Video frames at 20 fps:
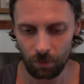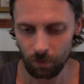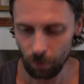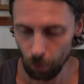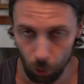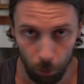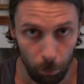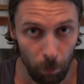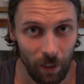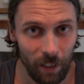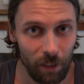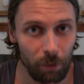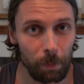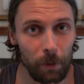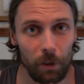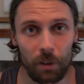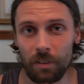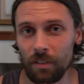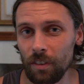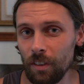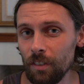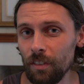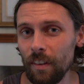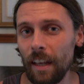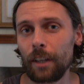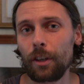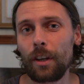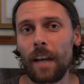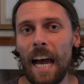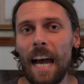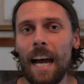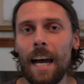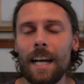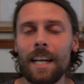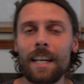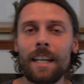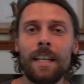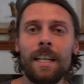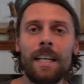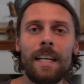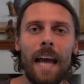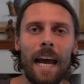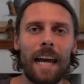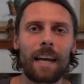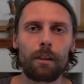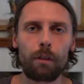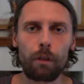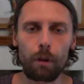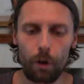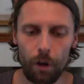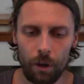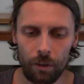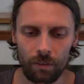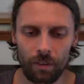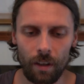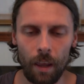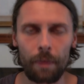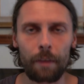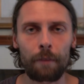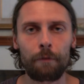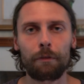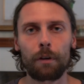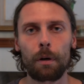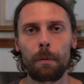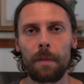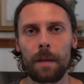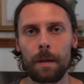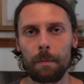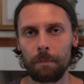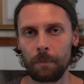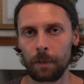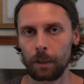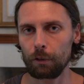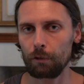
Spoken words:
terrible experiences that you had and learn something from them,